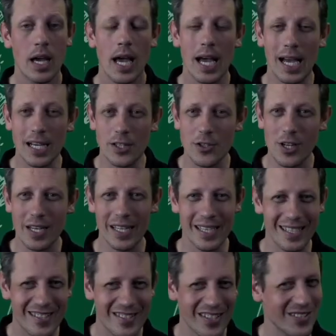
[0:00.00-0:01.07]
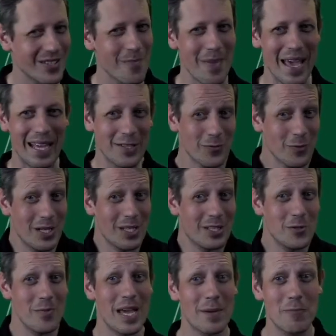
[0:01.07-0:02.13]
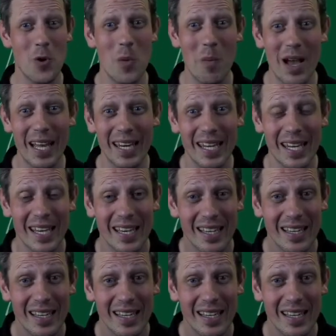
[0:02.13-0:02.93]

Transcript: Actually, it's just the banks wanting to make more money.